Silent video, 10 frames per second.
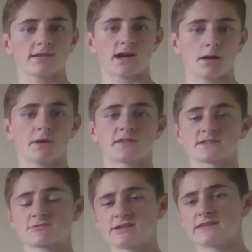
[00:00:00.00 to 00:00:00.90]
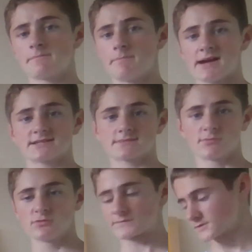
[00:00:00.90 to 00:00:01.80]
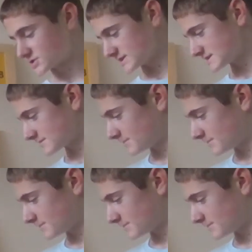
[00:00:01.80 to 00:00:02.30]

army is really the best move to just